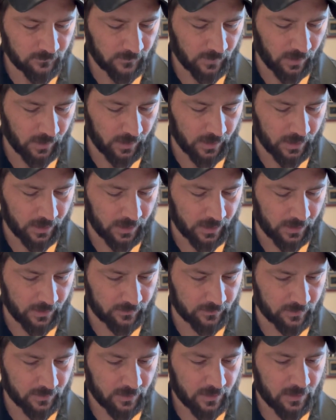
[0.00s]

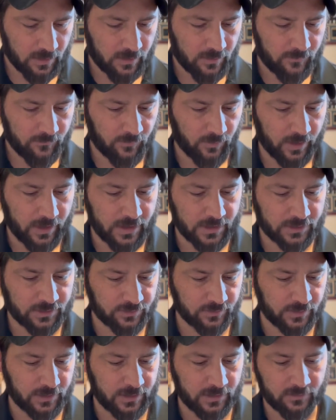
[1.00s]
For
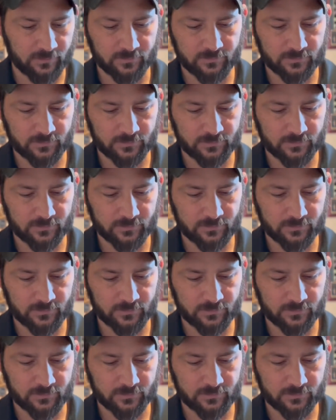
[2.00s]
history,